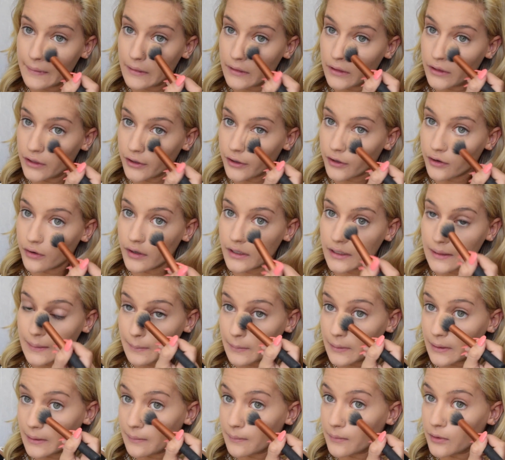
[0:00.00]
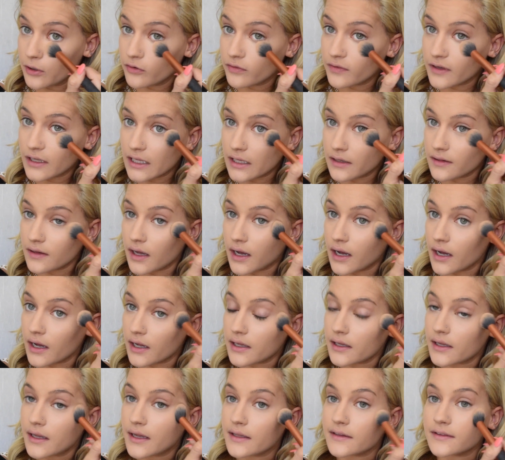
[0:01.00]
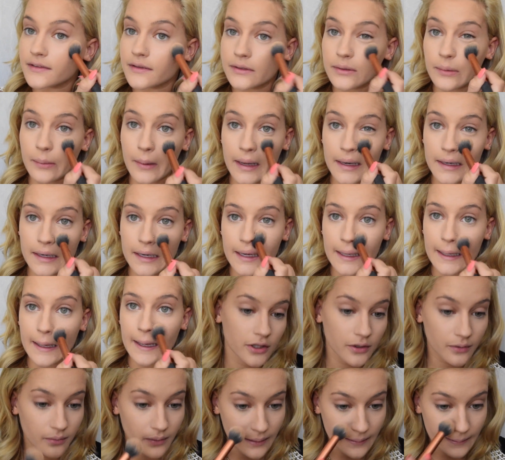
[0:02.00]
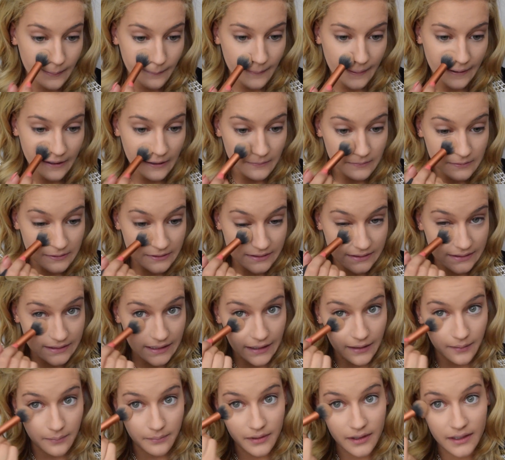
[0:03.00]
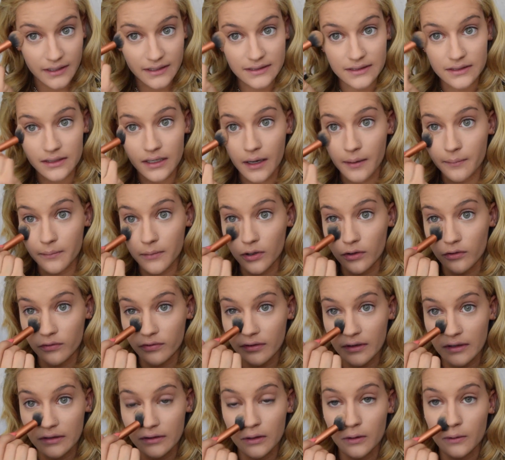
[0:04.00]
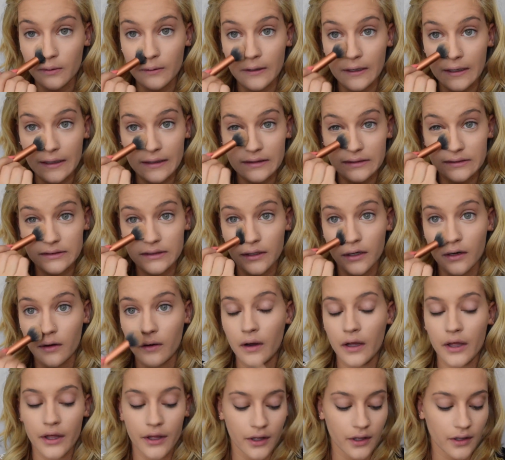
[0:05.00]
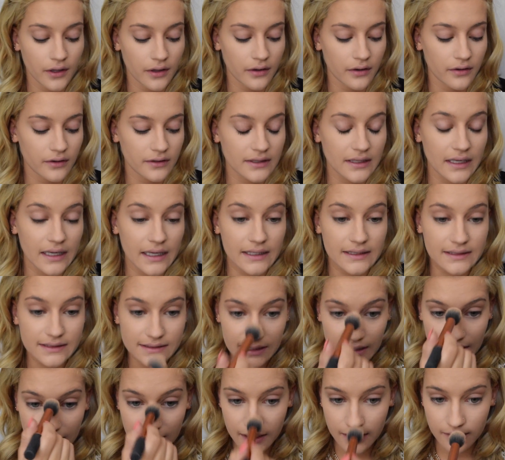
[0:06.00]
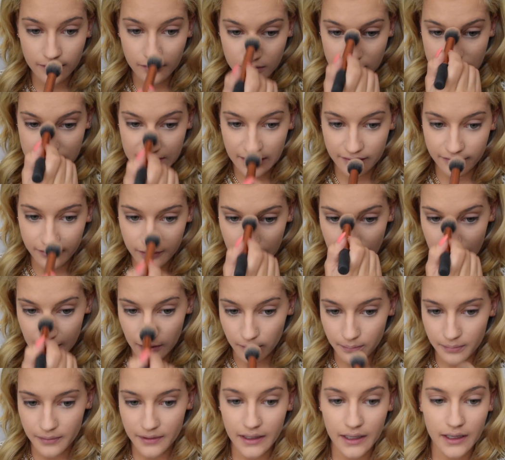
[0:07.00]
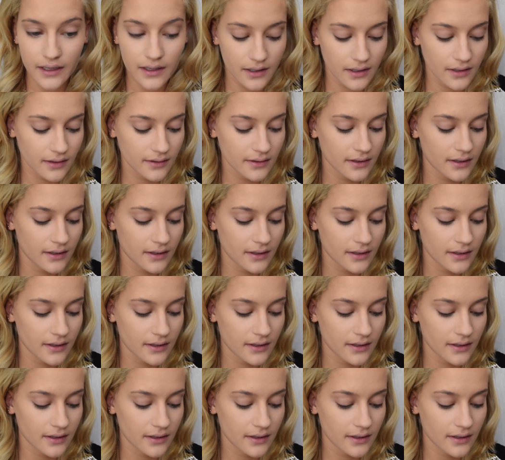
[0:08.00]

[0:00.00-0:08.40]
you're going to be moving a lot and sweating. You want your makeup to stay in place and not move throughout the whole day. So setting it will definitely help that.